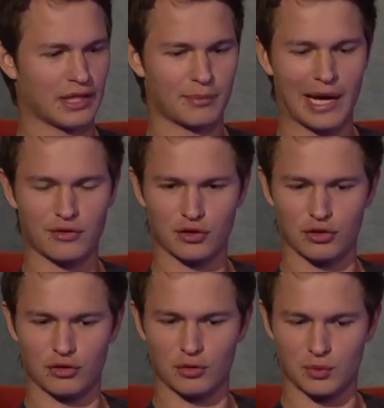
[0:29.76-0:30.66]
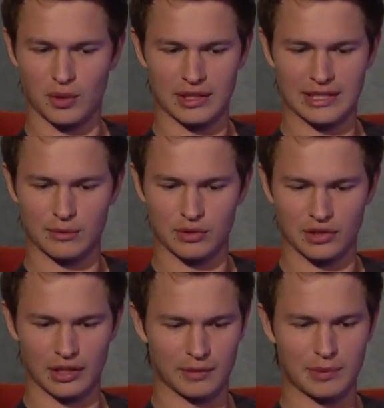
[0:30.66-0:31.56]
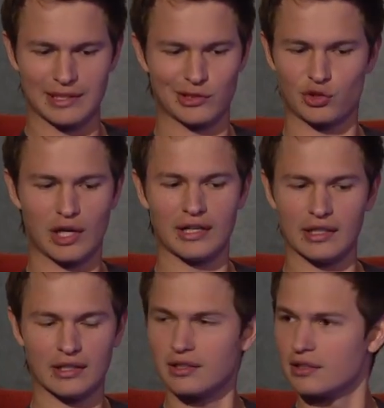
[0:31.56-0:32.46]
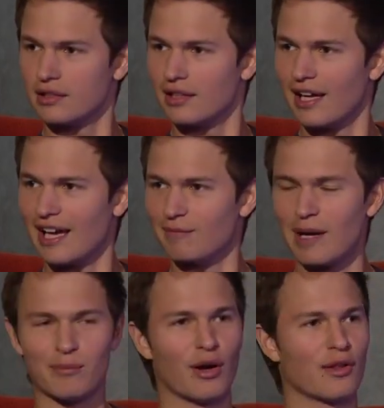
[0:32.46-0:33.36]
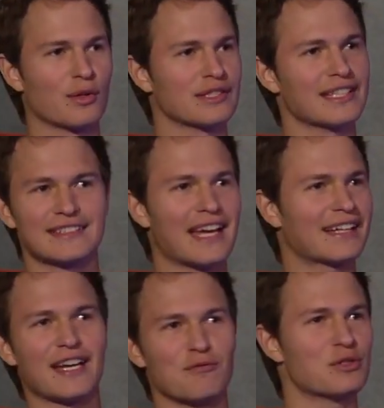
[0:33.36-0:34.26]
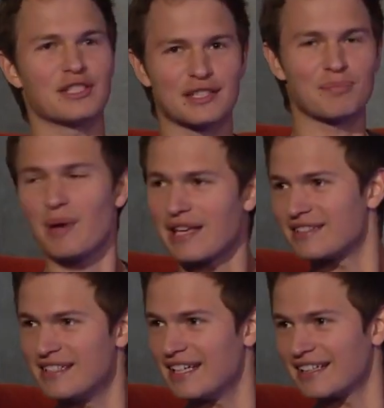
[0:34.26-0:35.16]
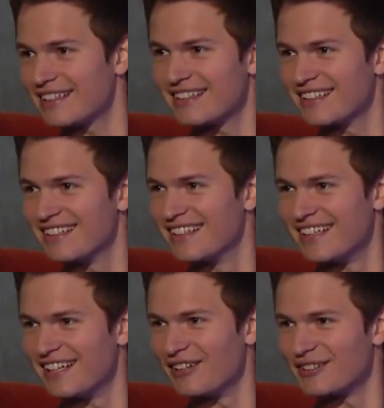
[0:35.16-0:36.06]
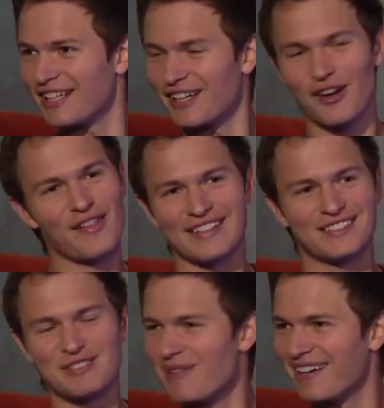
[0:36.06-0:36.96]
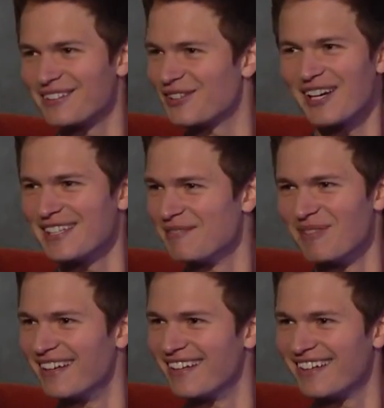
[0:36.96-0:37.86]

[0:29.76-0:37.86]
like Patrick Ewing was when he was like being traded. And my brother is like, that guy was like the best Nick. And I was like, oh, that's too bad they're trading him then.